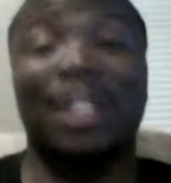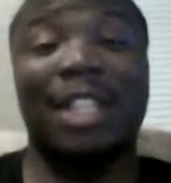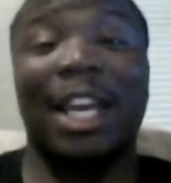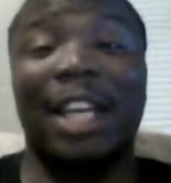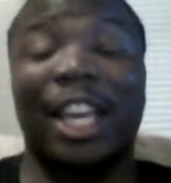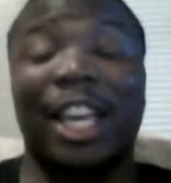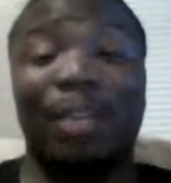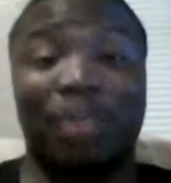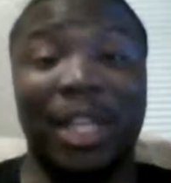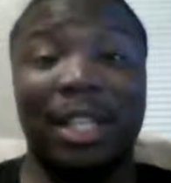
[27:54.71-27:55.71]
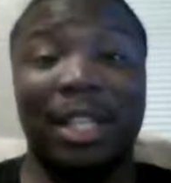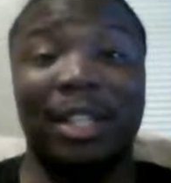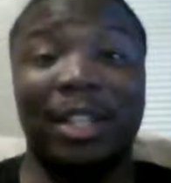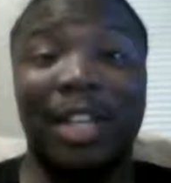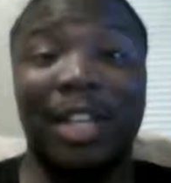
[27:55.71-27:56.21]
just saying they can beat
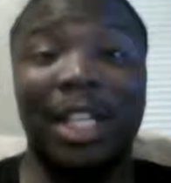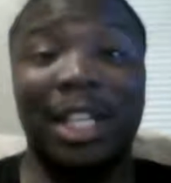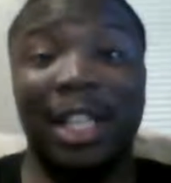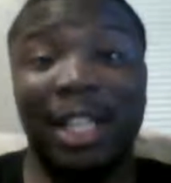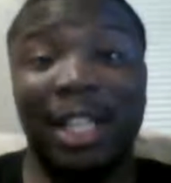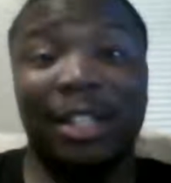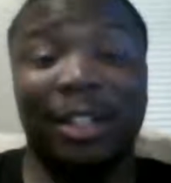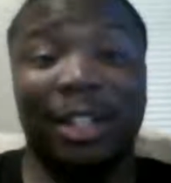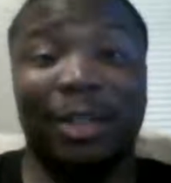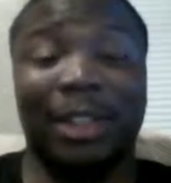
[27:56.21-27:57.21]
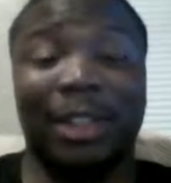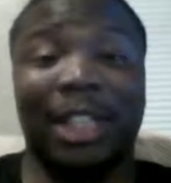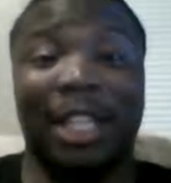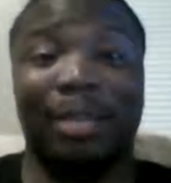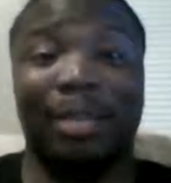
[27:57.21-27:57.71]
either of those
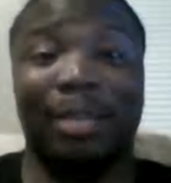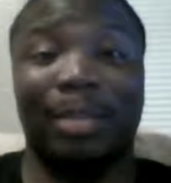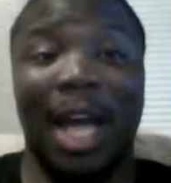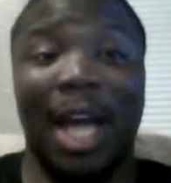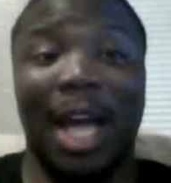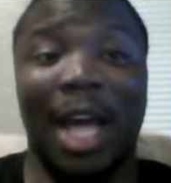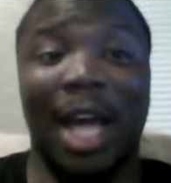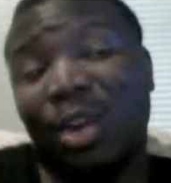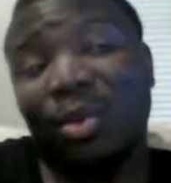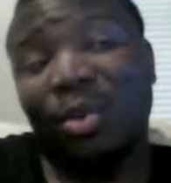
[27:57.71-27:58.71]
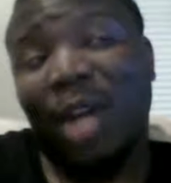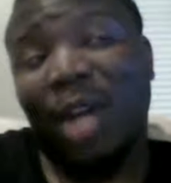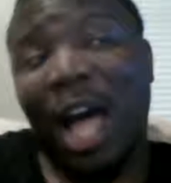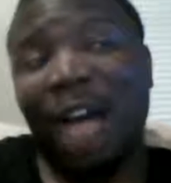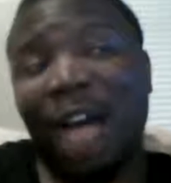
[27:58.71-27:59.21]
teams. So
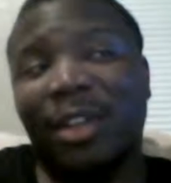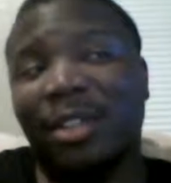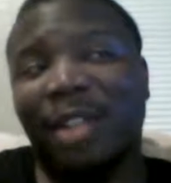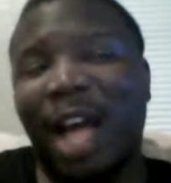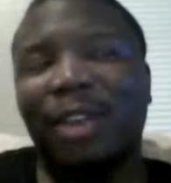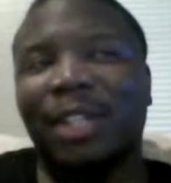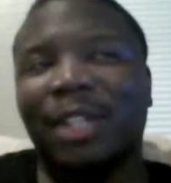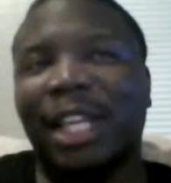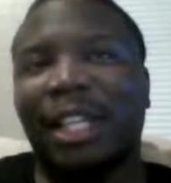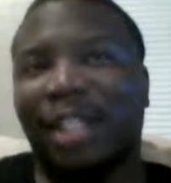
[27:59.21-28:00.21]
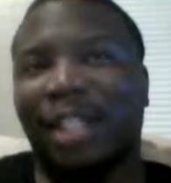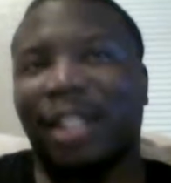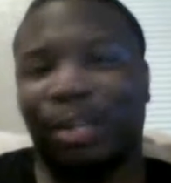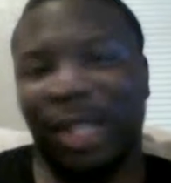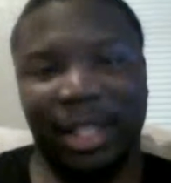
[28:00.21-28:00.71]
I don't think
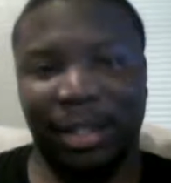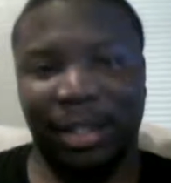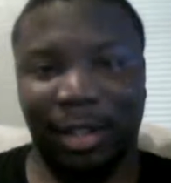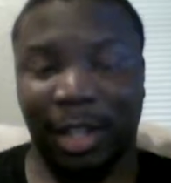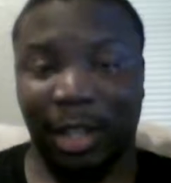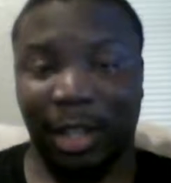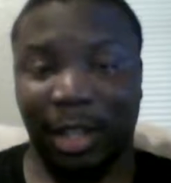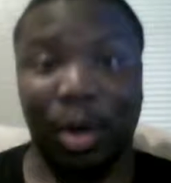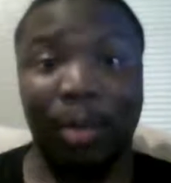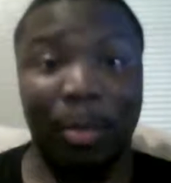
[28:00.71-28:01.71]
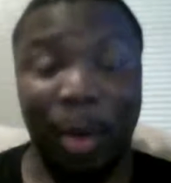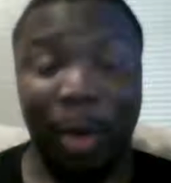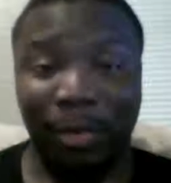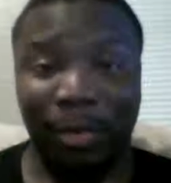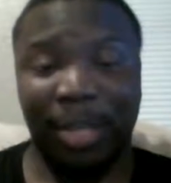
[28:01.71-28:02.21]
they're going to be either or
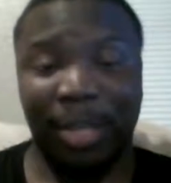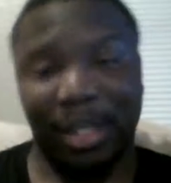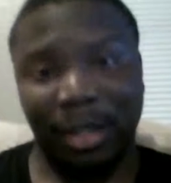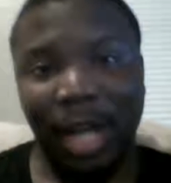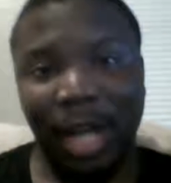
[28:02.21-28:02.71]
both of them either.